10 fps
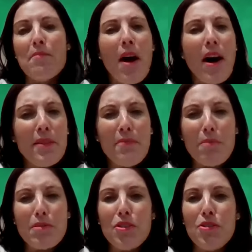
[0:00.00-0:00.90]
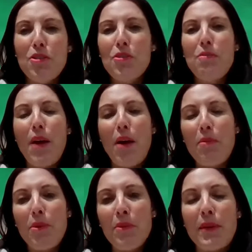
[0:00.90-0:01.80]
mind maps to do,
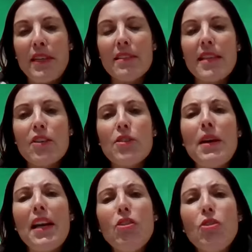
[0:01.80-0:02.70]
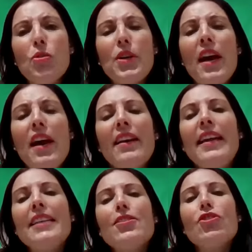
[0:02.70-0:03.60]
PowerPoint presentation, but I thought
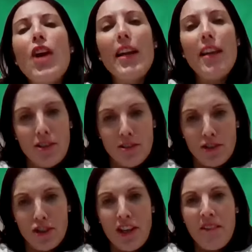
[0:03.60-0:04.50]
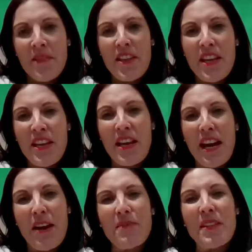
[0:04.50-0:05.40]
let's change the
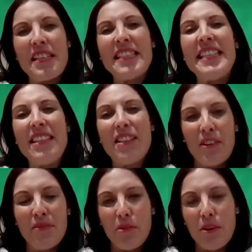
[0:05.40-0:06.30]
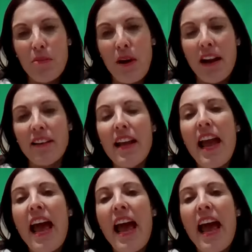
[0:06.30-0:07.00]
scenery for a while,